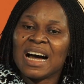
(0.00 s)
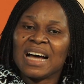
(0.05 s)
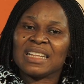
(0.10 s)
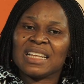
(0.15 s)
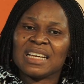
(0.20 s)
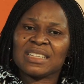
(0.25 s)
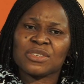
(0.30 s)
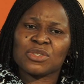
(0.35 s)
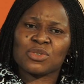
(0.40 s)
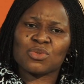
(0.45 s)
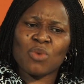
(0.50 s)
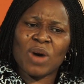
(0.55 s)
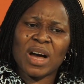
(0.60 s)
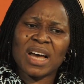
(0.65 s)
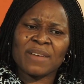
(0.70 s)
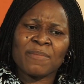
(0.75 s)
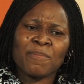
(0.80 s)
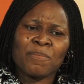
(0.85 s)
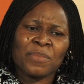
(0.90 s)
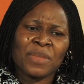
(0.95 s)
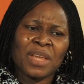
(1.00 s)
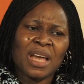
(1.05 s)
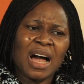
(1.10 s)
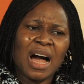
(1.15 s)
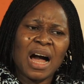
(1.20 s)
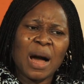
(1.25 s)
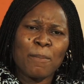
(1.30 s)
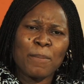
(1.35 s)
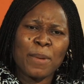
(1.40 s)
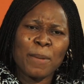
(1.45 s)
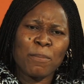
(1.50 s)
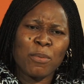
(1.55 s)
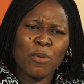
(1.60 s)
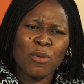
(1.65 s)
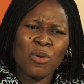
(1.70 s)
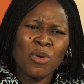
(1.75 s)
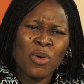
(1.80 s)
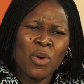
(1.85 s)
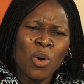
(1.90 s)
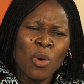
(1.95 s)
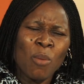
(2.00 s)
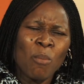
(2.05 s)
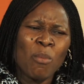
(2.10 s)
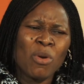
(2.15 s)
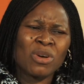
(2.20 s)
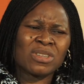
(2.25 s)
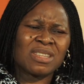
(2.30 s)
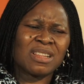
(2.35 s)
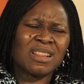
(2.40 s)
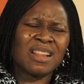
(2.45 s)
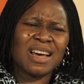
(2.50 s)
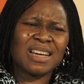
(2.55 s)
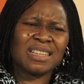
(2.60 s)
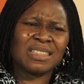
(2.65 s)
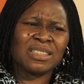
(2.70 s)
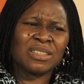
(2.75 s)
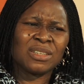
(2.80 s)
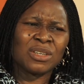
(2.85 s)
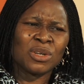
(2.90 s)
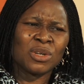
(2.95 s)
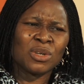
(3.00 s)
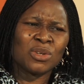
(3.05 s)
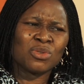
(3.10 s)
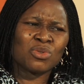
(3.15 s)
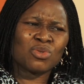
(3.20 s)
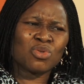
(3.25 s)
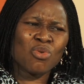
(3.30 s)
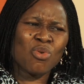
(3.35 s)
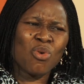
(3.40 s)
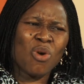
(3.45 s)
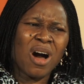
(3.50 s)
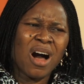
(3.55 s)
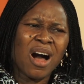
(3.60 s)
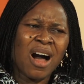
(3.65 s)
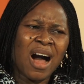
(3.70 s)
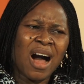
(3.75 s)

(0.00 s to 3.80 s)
And that is why our people must learn to